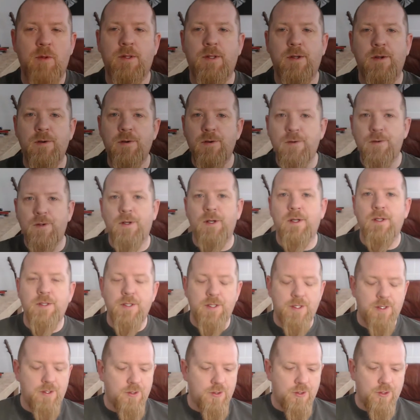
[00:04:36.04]
wanted to hook it
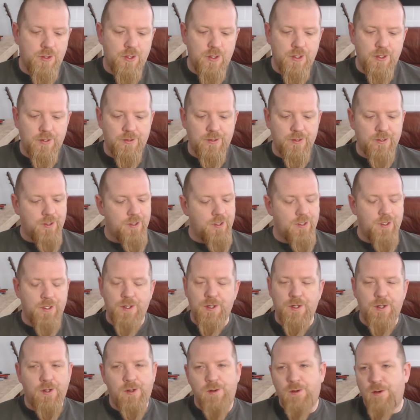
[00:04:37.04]
onto your shirt,
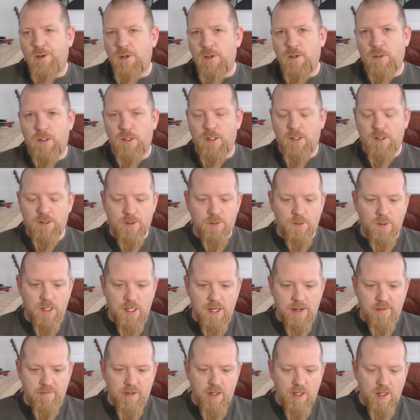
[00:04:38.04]
hook it onto
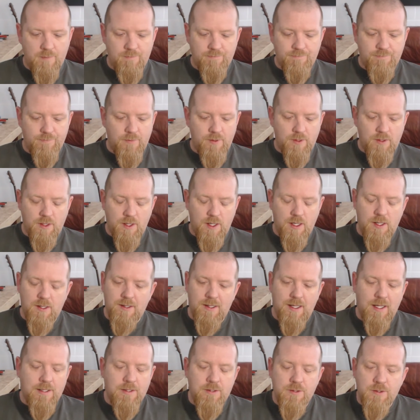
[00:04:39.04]
whatever,
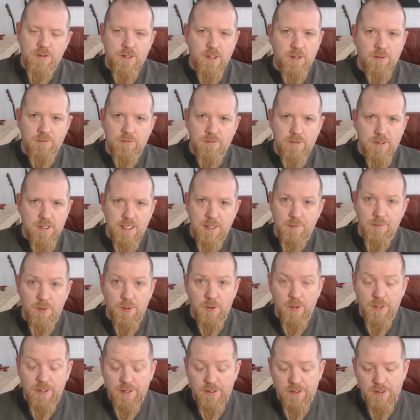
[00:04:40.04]
I just don't see the
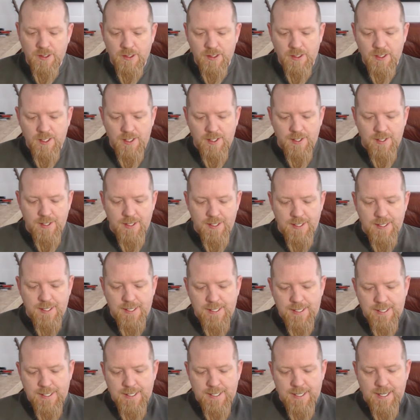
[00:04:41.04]
point.
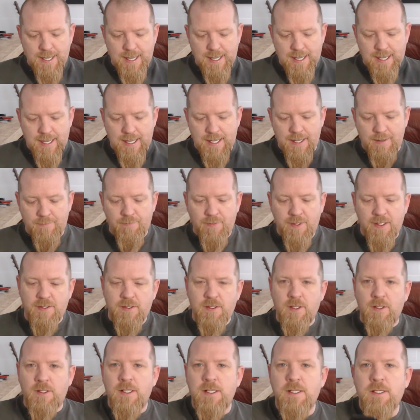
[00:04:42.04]
It's
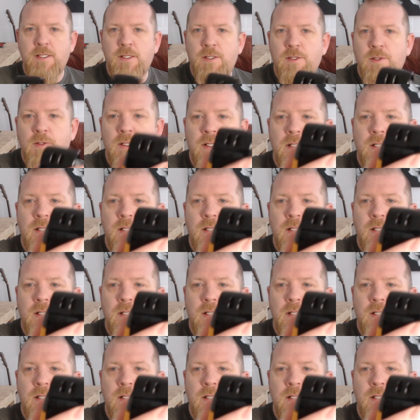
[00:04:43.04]
got these two